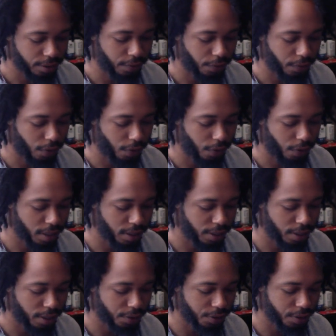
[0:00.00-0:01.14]
for our best
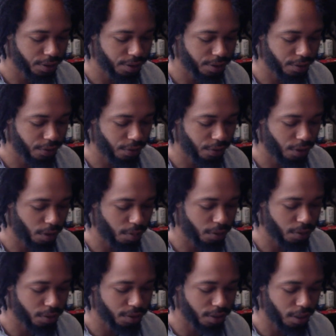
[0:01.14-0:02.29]
interest, for our
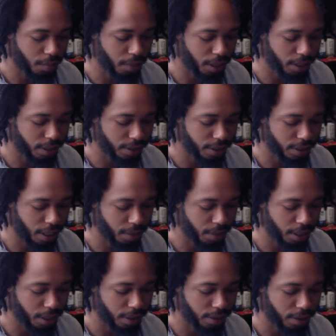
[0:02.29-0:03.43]
most abundant
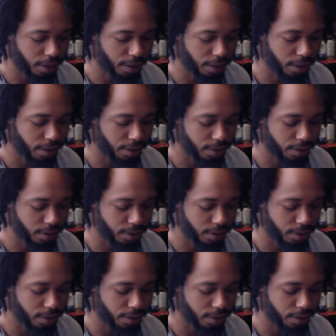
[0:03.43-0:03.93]
timeline, and